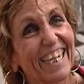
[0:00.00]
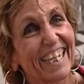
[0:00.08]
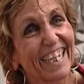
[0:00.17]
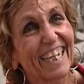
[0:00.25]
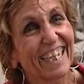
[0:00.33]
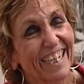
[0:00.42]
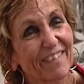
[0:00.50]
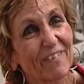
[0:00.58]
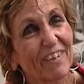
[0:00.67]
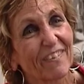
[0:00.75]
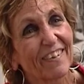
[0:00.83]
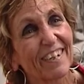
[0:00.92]
yeah, I
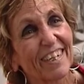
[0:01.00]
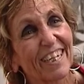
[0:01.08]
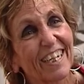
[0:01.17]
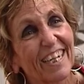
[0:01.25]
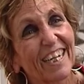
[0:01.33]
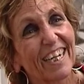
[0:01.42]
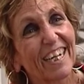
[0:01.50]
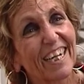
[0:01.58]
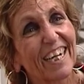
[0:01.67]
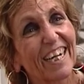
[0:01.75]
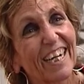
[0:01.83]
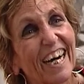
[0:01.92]
remember. Was on the
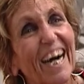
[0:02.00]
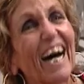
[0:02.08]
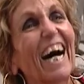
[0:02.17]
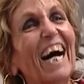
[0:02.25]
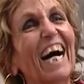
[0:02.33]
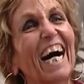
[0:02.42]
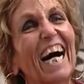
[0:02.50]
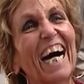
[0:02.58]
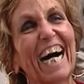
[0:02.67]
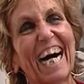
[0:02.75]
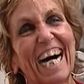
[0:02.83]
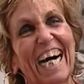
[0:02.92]
committee and Patrick
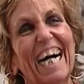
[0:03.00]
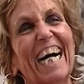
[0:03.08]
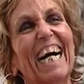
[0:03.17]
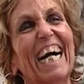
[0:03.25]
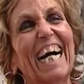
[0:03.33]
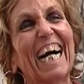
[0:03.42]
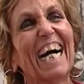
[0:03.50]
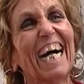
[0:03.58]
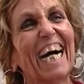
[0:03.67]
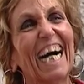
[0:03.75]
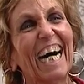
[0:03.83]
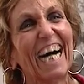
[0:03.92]
Symons. And they,
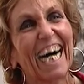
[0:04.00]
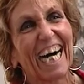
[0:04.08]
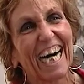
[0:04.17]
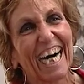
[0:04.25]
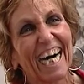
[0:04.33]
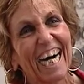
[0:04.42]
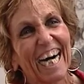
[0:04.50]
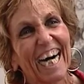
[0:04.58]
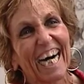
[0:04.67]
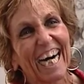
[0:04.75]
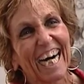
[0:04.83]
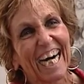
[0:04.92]
when Robert
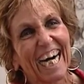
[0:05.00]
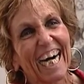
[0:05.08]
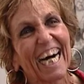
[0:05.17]
McPherson said,